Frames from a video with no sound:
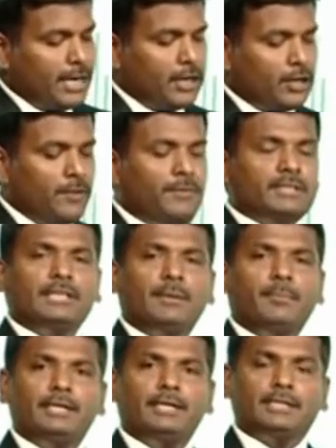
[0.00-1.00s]
The state offers
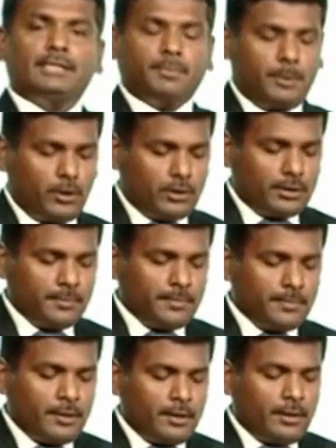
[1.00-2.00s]
immense support
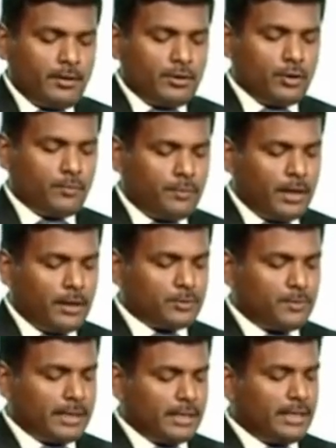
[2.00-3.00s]
to
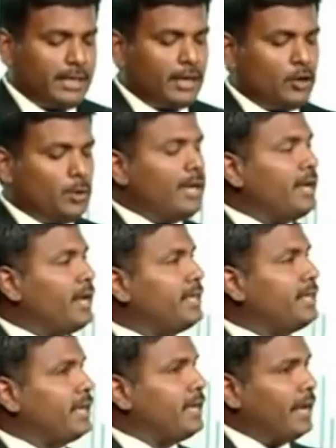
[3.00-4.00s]
firms, whether they are looking
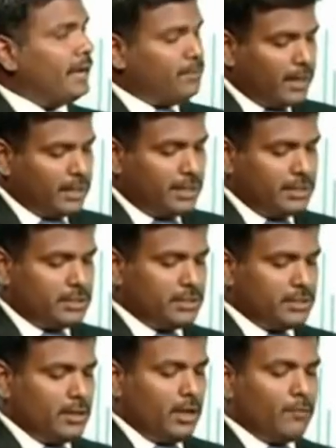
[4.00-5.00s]
at taking advantage
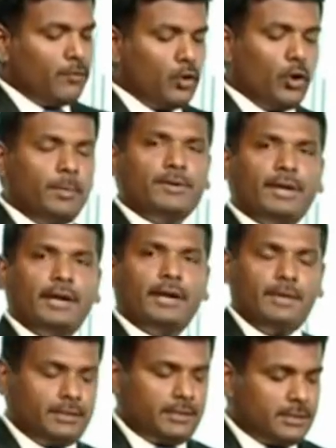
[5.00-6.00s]
of global
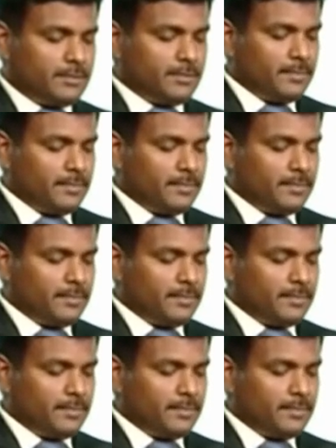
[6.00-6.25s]
trade winds